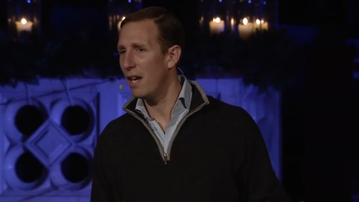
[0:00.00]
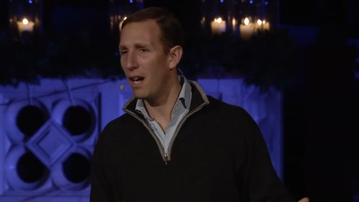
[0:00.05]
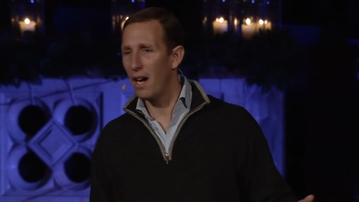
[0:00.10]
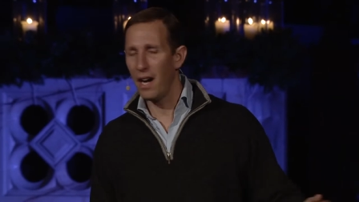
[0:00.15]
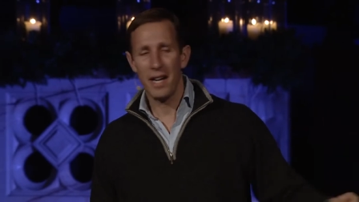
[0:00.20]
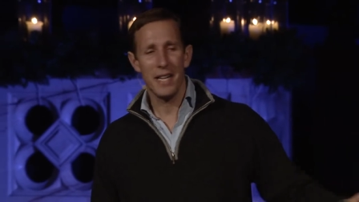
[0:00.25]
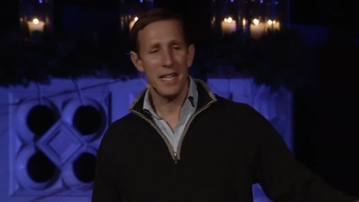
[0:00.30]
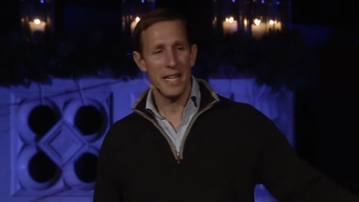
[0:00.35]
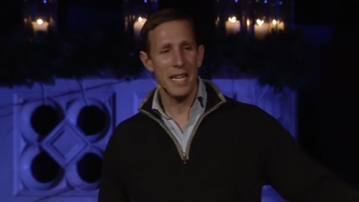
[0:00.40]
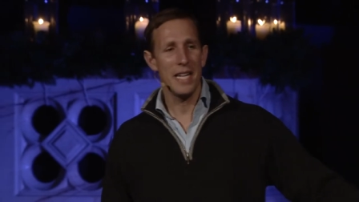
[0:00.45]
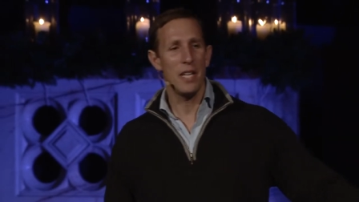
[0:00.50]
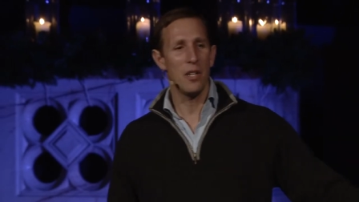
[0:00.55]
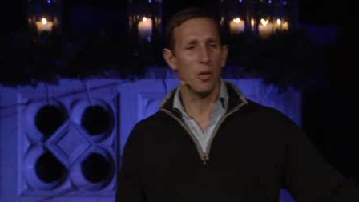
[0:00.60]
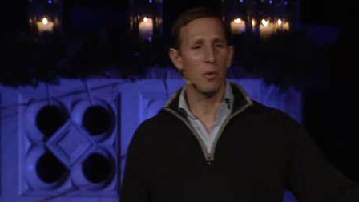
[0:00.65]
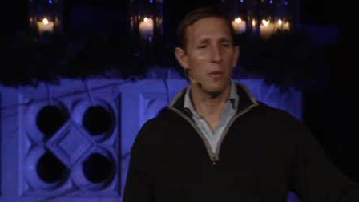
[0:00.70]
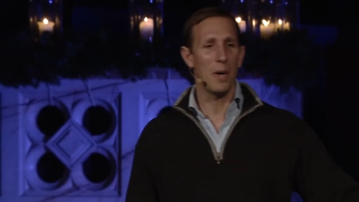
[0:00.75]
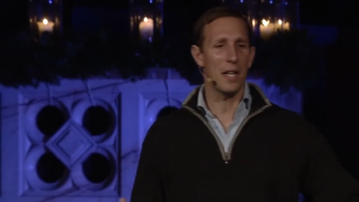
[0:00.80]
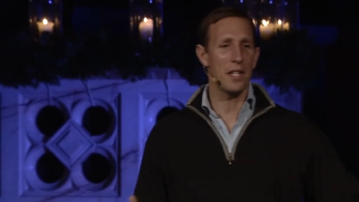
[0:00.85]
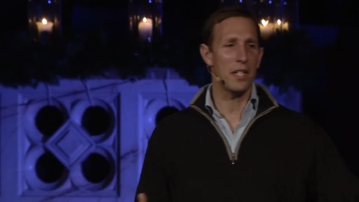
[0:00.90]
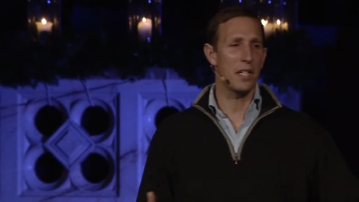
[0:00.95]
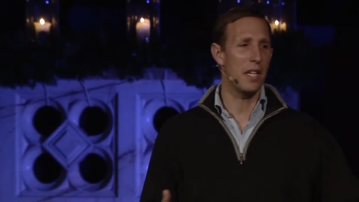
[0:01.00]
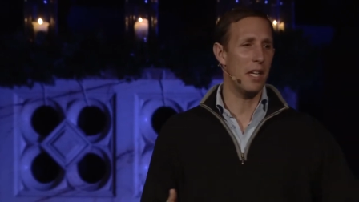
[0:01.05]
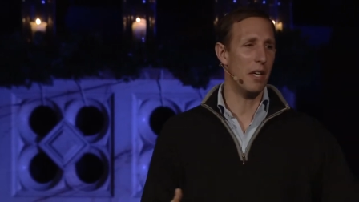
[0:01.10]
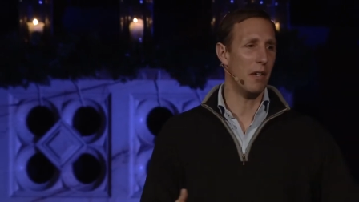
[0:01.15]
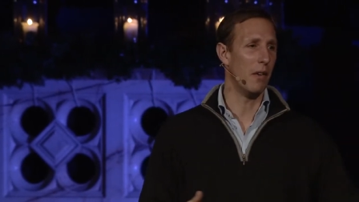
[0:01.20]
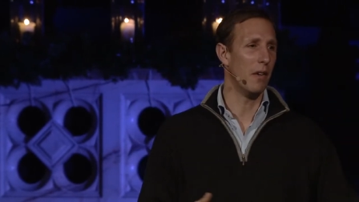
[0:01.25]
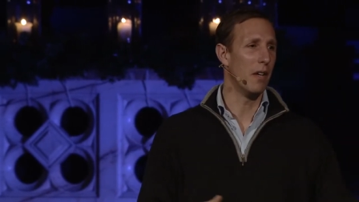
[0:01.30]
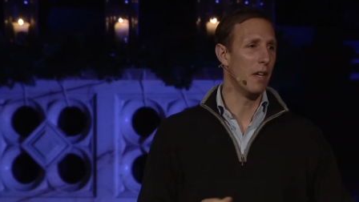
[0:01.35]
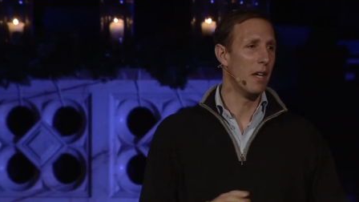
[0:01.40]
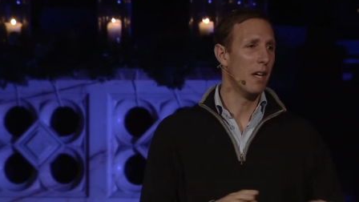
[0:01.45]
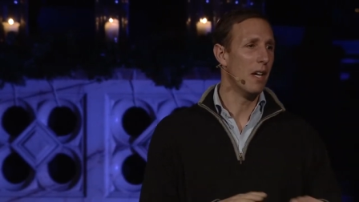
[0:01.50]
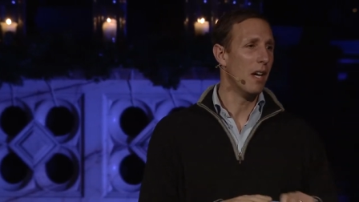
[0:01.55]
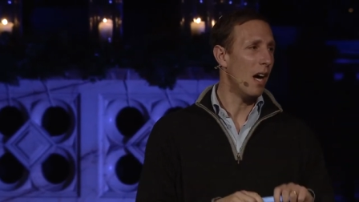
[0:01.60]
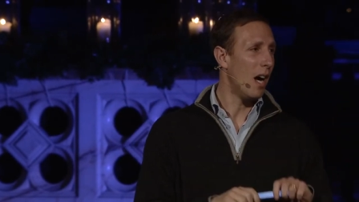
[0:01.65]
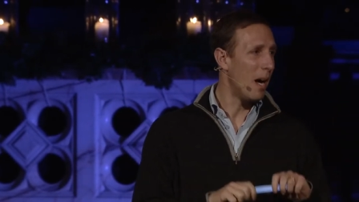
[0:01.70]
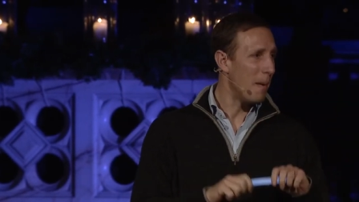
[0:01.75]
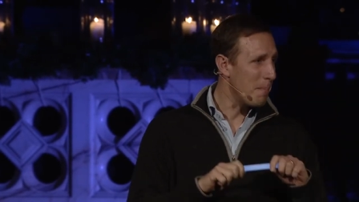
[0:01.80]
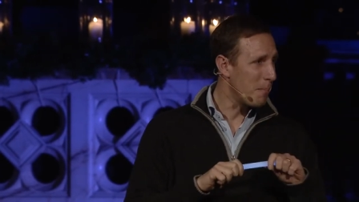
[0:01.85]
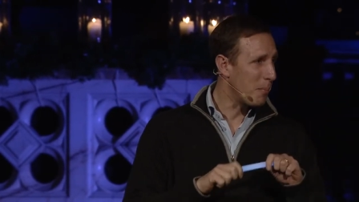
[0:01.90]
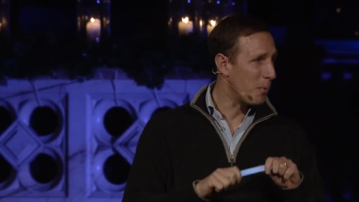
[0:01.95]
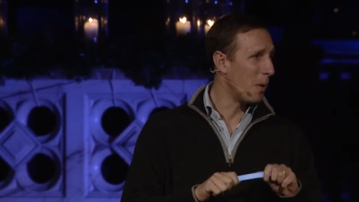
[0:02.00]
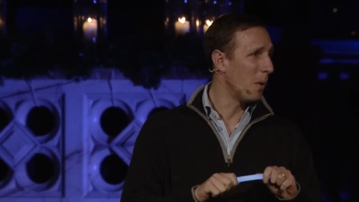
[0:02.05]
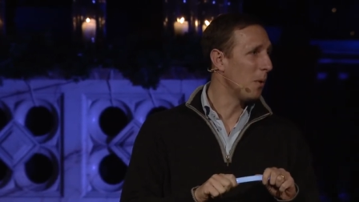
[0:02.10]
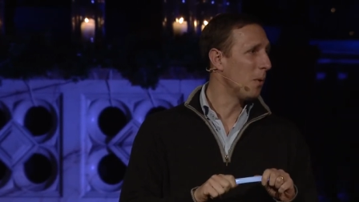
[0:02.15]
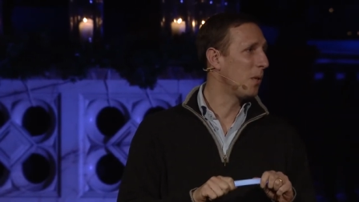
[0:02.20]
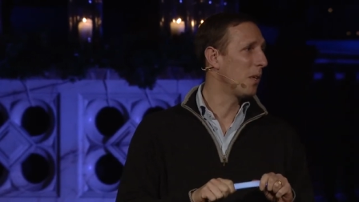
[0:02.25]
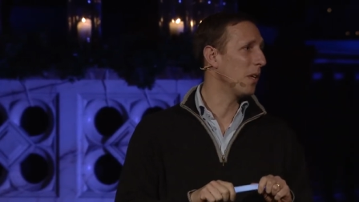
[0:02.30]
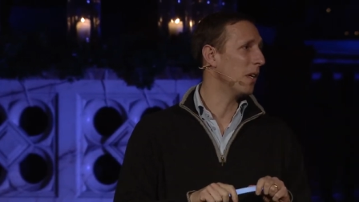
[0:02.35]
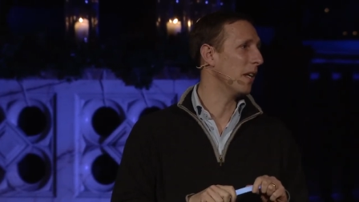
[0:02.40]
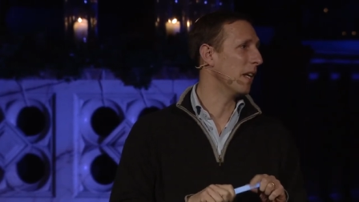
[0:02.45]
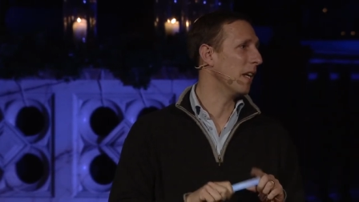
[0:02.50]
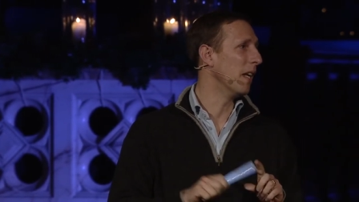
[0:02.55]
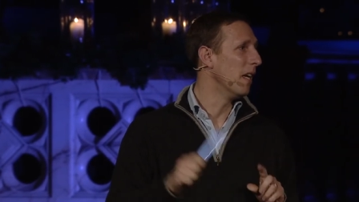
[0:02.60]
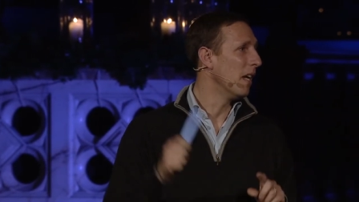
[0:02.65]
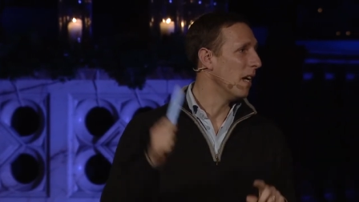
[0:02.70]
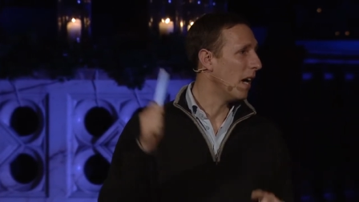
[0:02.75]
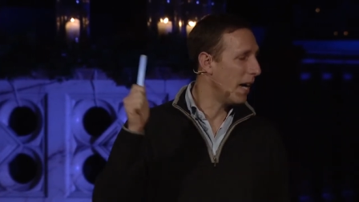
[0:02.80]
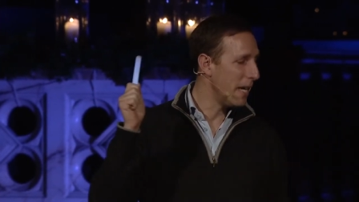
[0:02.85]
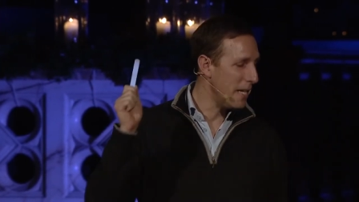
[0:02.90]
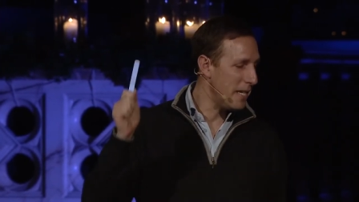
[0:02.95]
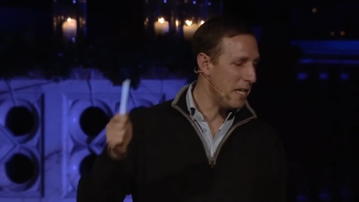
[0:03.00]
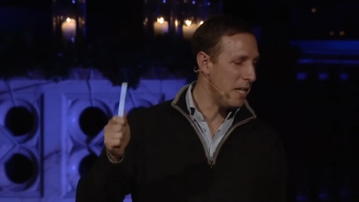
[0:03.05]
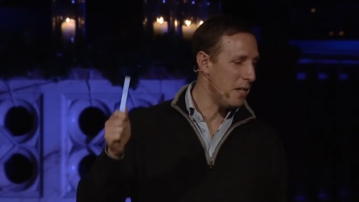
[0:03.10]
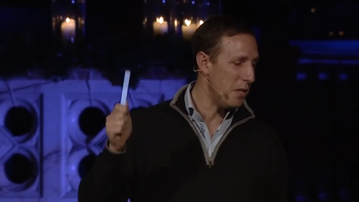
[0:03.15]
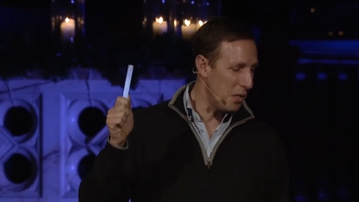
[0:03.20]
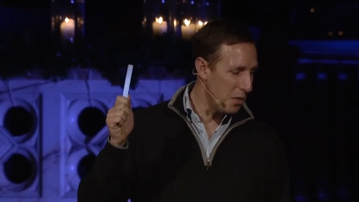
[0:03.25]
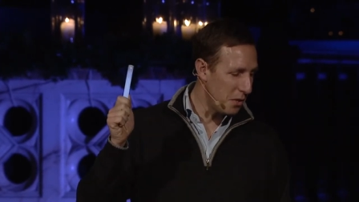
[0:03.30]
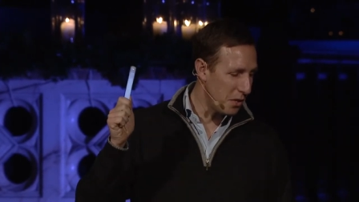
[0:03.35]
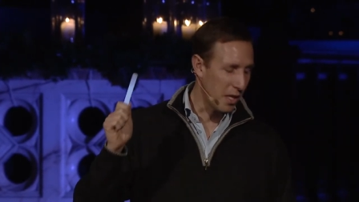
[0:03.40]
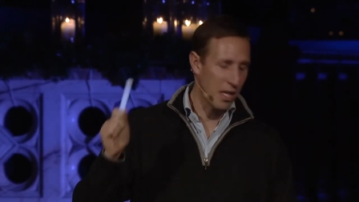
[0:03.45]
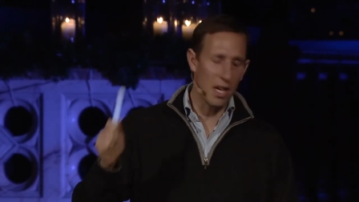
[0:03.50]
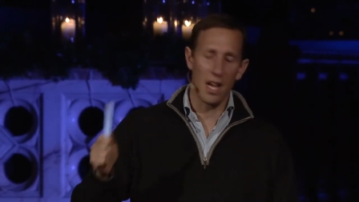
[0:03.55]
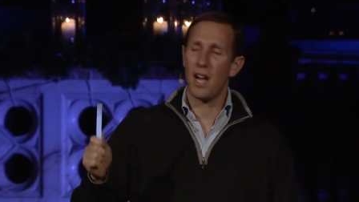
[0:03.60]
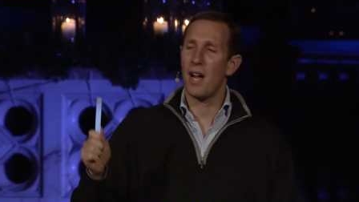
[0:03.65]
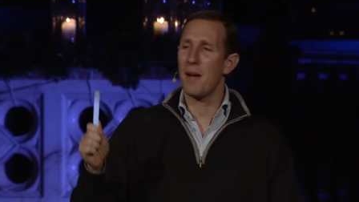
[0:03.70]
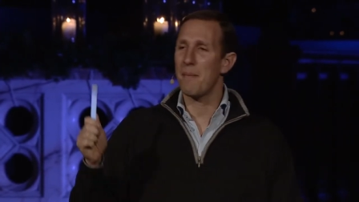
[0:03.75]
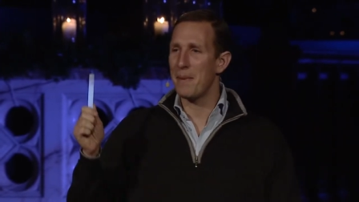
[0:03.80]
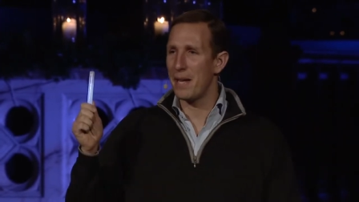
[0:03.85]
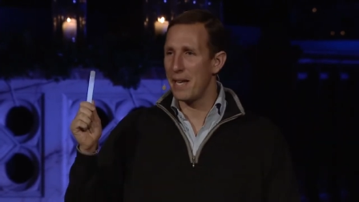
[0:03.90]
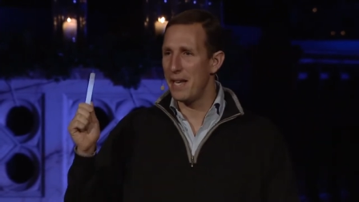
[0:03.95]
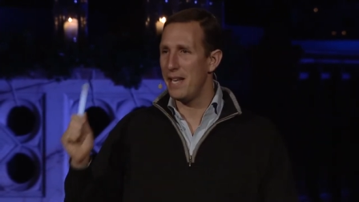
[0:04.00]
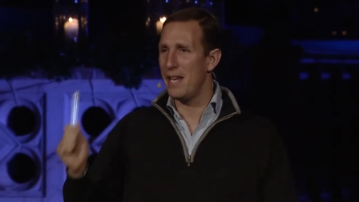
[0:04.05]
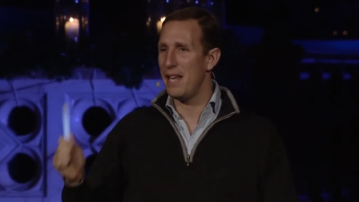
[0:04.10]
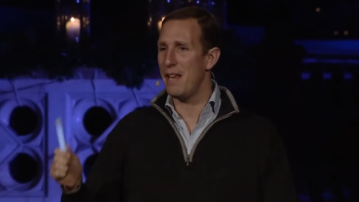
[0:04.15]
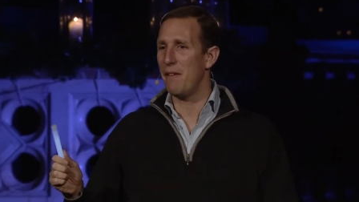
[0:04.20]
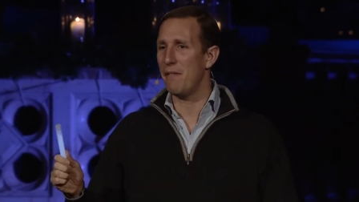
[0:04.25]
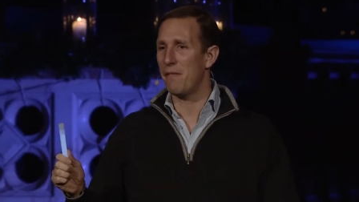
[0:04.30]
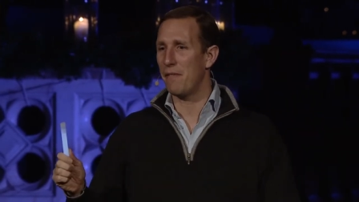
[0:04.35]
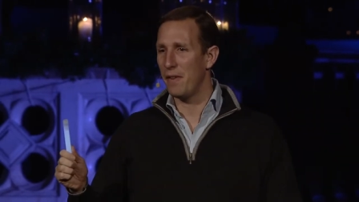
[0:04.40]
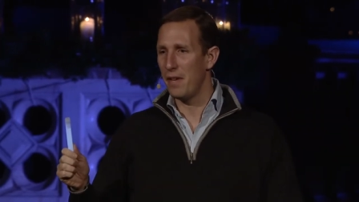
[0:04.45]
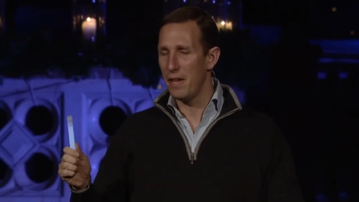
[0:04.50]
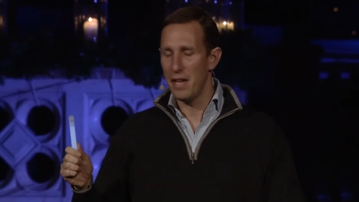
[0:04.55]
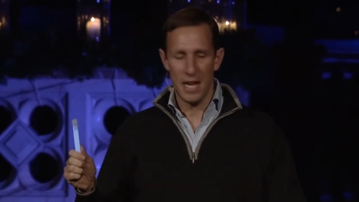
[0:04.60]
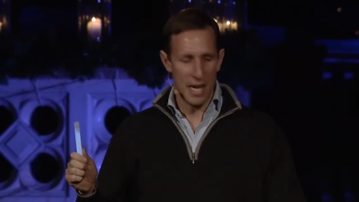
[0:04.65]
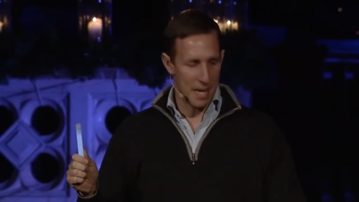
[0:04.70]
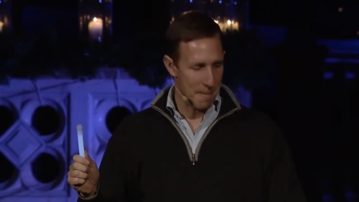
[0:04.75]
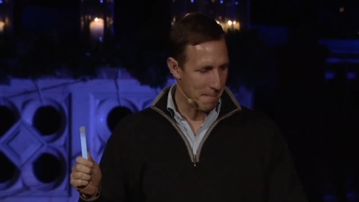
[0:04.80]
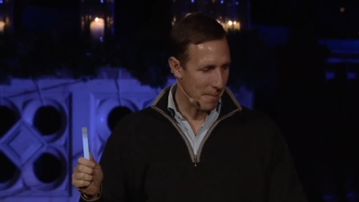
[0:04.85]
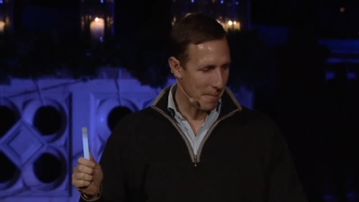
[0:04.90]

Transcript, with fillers: I need your rescue. I'm broken. I need you to come and live in